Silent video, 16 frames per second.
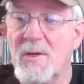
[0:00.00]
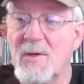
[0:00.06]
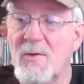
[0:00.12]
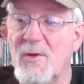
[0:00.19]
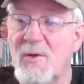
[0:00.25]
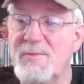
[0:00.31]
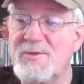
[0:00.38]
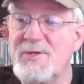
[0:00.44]

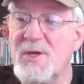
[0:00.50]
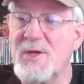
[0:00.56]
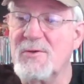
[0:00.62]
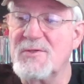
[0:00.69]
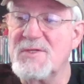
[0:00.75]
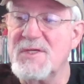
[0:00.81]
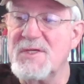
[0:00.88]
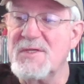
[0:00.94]
Creepshow
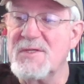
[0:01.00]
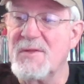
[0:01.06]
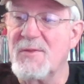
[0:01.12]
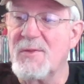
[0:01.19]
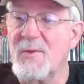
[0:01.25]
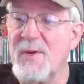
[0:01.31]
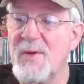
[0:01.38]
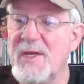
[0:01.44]
Season
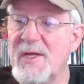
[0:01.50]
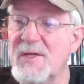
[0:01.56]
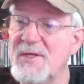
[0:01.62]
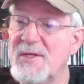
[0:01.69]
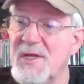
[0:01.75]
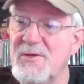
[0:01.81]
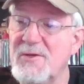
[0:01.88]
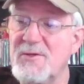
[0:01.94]
3
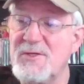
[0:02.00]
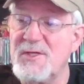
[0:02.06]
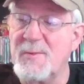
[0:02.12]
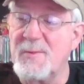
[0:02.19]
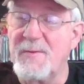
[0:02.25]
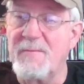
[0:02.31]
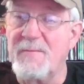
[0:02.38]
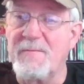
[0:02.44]
continues to
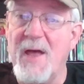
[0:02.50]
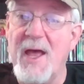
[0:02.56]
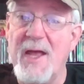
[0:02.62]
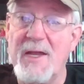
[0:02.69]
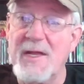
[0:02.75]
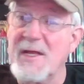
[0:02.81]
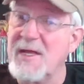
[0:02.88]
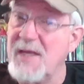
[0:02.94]

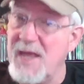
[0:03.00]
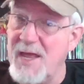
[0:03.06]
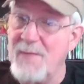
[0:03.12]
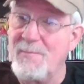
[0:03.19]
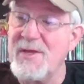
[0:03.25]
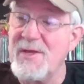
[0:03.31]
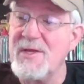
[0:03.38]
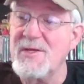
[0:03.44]
provide
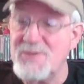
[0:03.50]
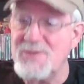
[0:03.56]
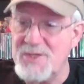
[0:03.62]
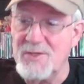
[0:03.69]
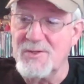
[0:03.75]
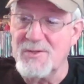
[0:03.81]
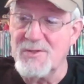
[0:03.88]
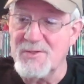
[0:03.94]
campy
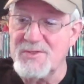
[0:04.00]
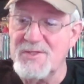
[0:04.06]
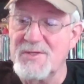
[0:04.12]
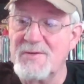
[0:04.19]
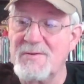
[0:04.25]
chills.